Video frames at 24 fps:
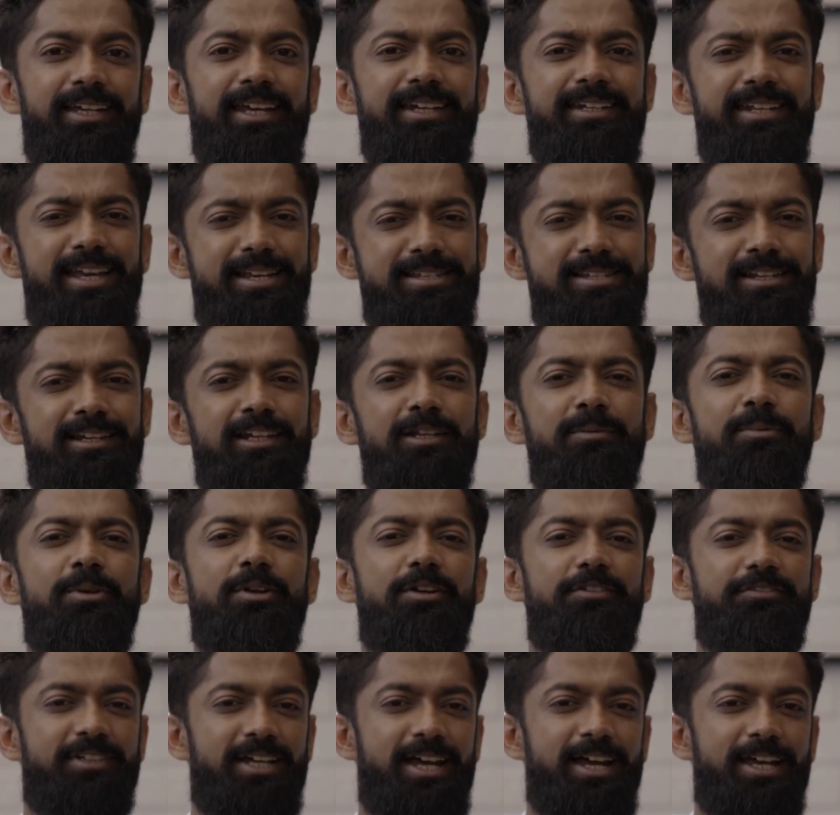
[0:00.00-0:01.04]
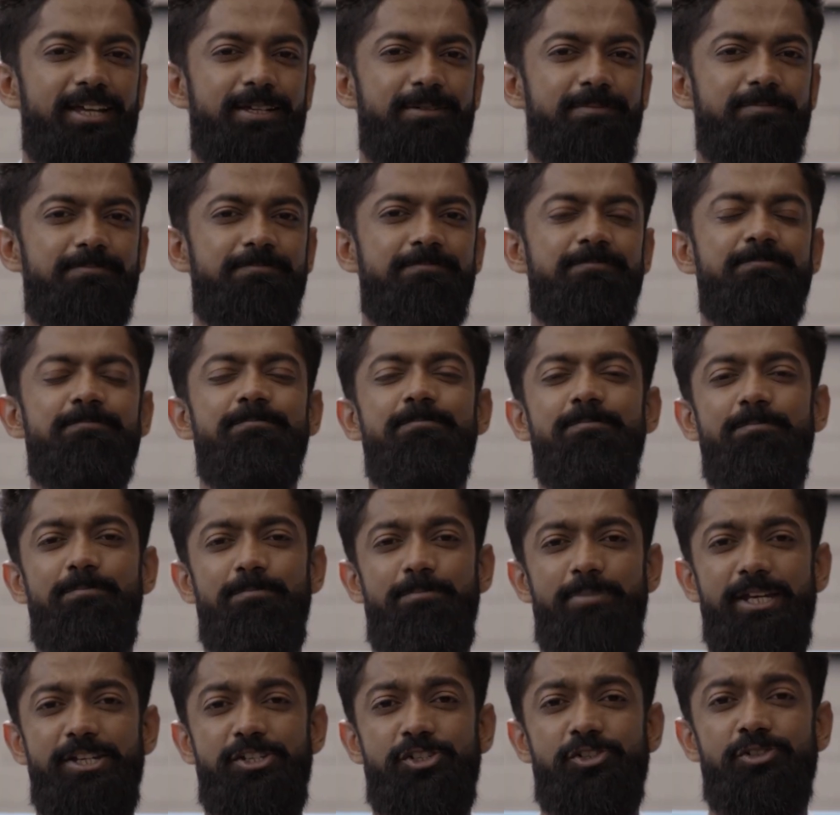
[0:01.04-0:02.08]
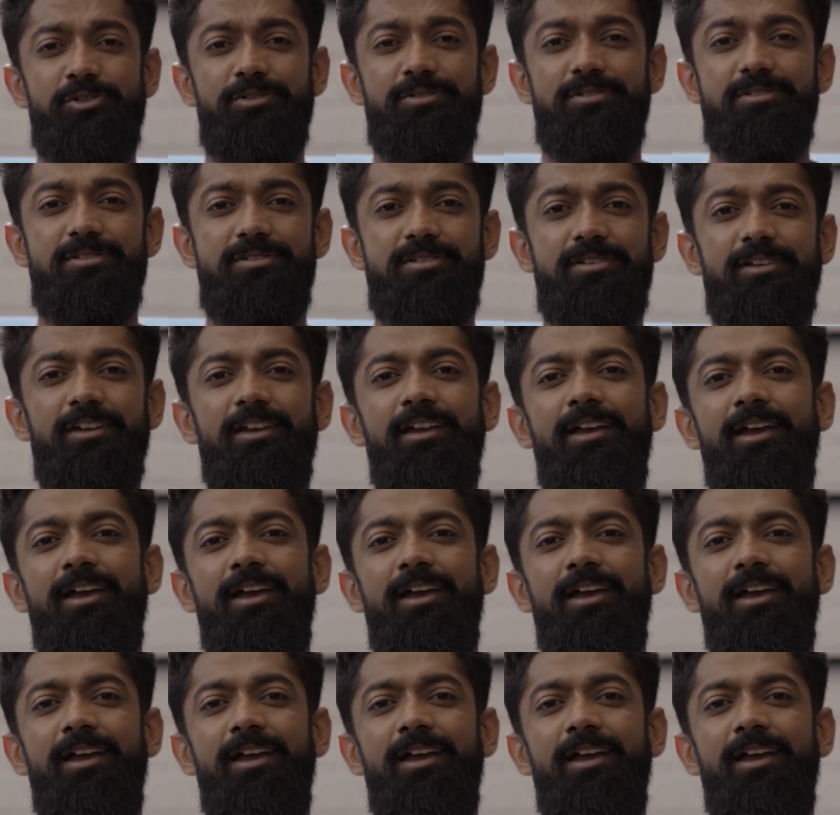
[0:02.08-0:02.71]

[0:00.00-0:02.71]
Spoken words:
It takes a little bit of time, patience,